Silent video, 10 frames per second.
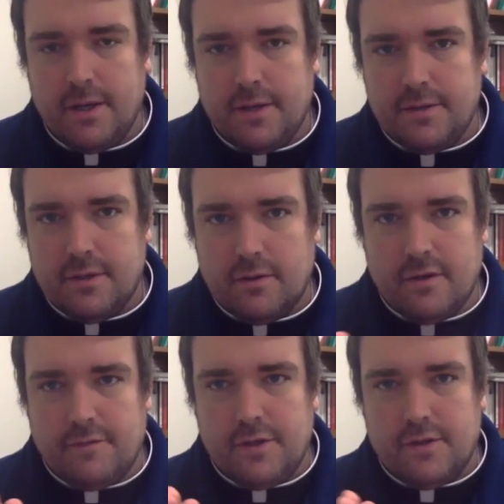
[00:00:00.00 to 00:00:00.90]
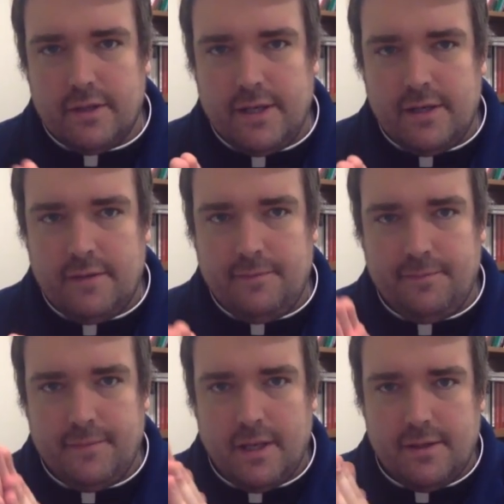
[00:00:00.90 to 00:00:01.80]
So if you're the leader
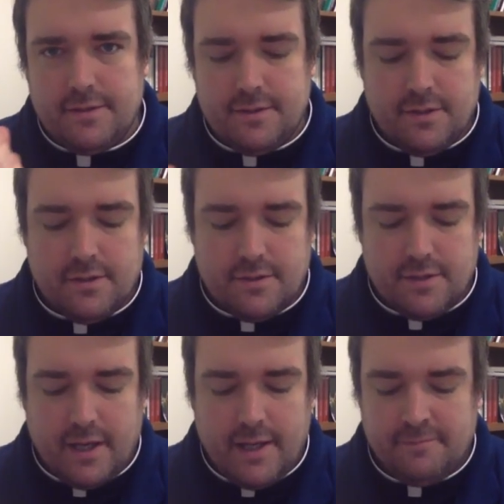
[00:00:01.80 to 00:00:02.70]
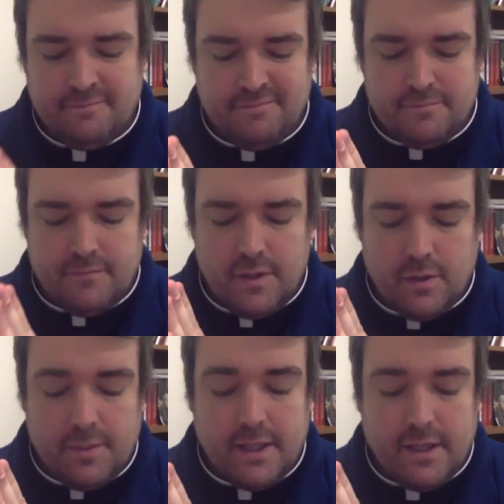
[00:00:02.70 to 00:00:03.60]
and this is your side, you'll
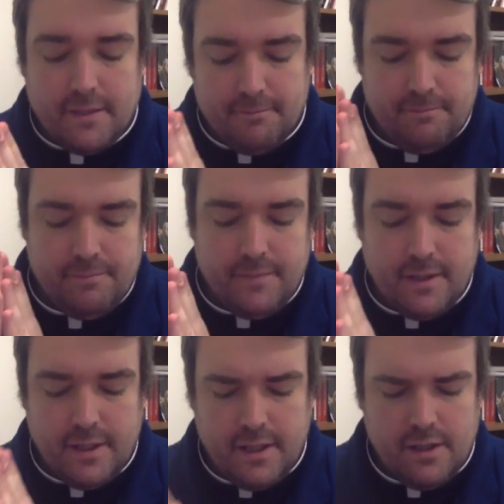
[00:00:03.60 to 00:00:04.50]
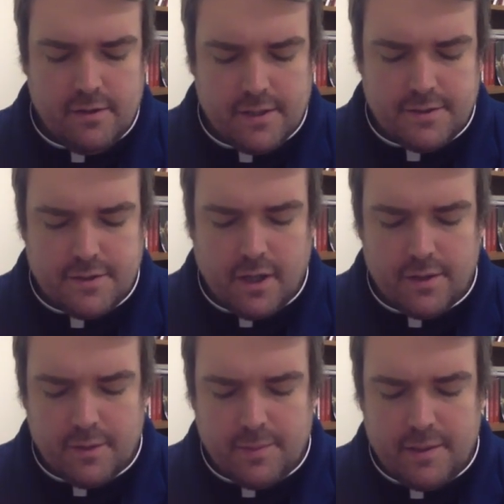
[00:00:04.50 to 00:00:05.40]
begin. Hear this, all
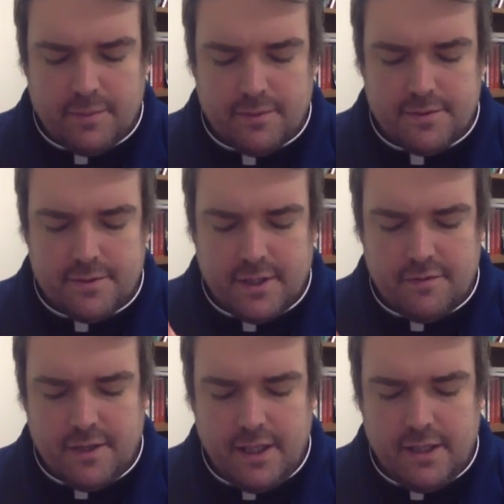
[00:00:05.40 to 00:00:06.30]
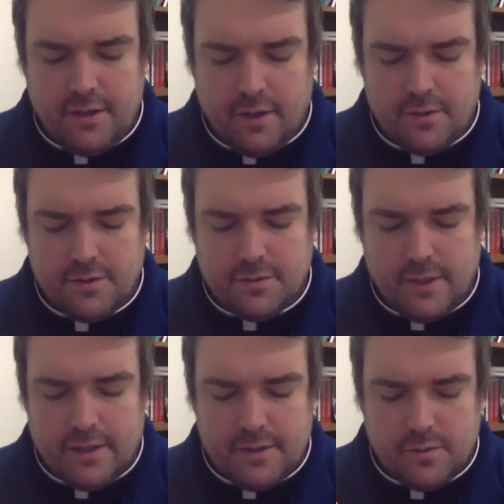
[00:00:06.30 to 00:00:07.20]
you peoples, give heed, all who
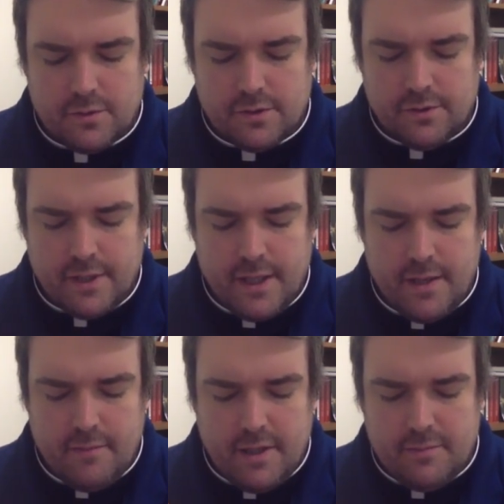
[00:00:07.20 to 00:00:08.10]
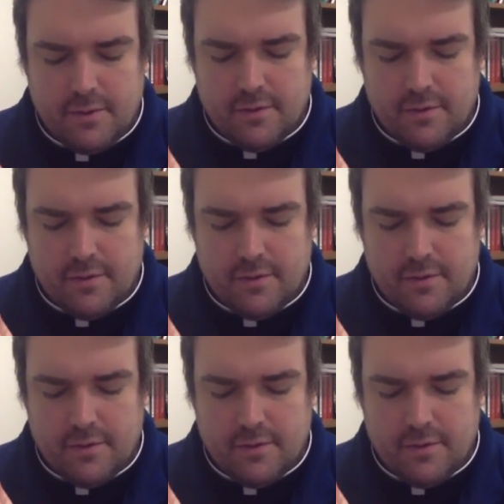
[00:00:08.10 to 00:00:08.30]
dwell in the world, men both